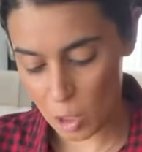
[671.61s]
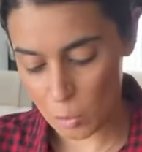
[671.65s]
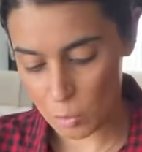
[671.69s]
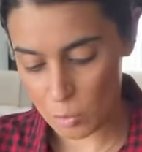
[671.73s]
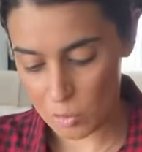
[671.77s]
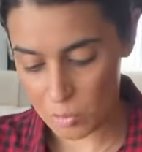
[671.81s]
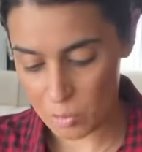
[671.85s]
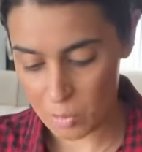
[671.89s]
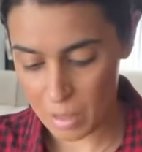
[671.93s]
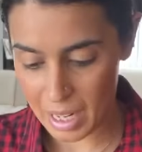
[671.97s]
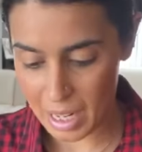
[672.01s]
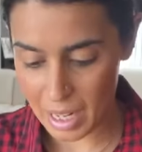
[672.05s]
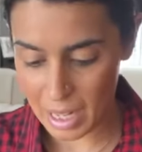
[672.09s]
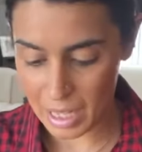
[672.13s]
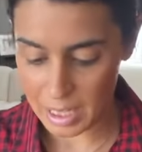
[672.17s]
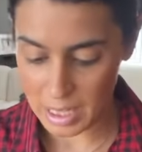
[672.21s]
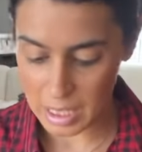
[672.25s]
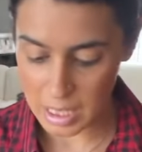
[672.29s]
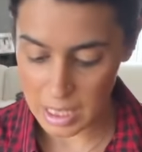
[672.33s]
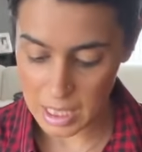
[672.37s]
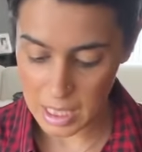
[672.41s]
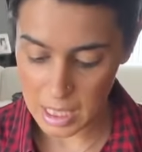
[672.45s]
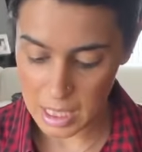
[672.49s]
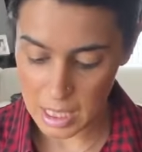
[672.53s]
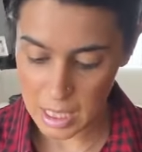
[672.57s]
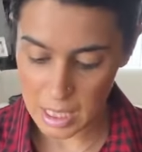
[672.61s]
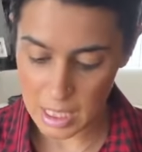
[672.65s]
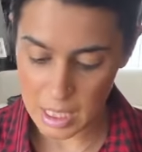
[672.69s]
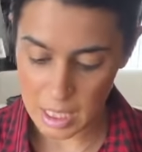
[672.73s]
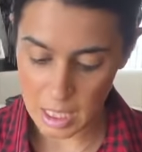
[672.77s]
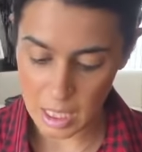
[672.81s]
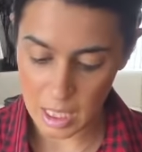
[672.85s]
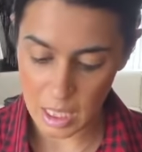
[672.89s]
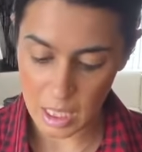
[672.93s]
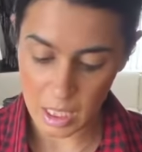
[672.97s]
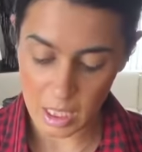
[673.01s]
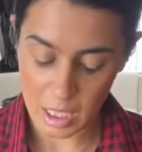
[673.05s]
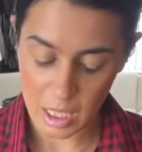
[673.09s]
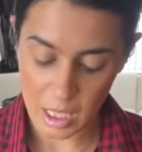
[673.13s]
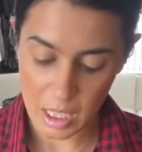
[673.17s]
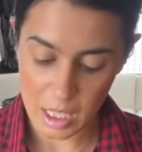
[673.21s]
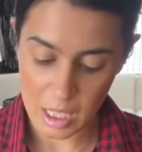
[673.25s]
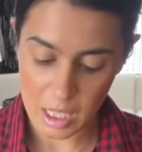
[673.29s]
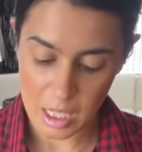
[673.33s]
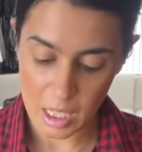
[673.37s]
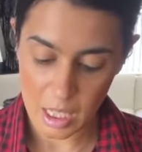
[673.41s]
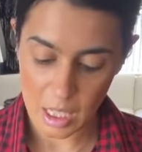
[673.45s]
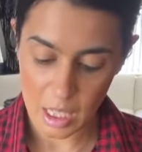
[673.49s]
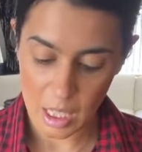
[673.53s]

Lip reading: of my hand turning these.